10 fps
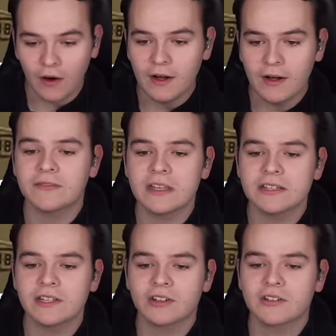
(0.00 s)
Take a look at
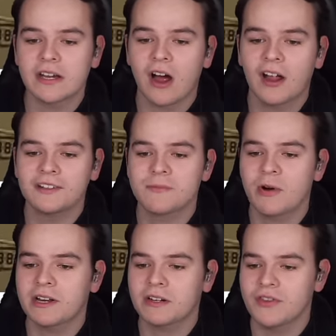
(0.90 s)
this interesting
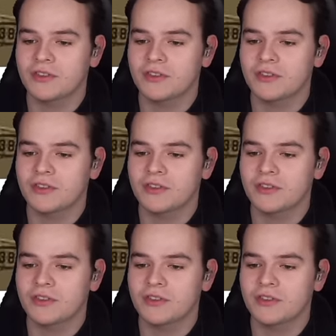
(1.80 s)
concept right here.